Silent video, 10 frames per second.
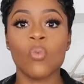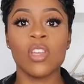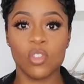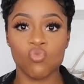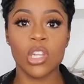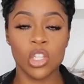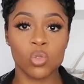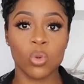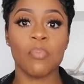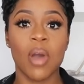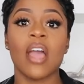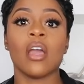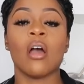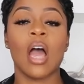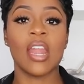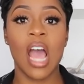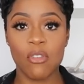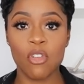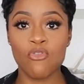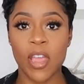We really just want to buy and
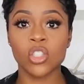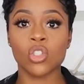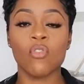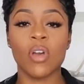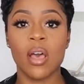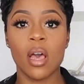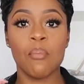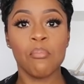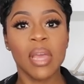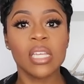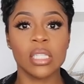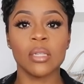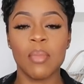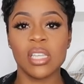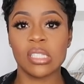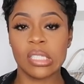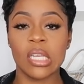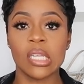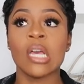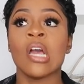have a range of amazing, amazing
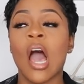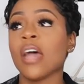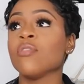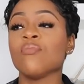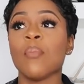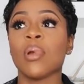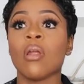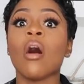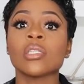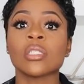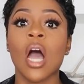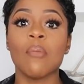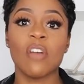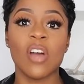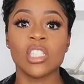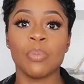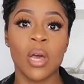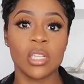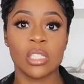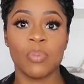sneakers. I don't remember last time I've actually
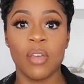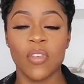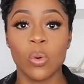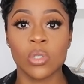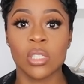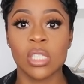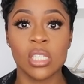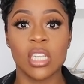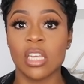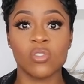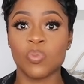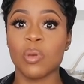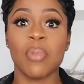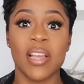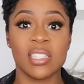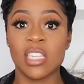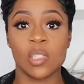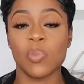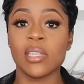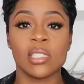purchased a pair of heels because these days I've just been buying
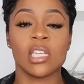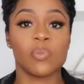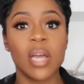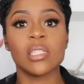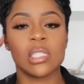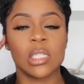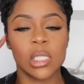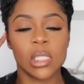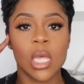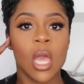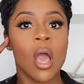sneakers, buying sneakers, buying sneakers.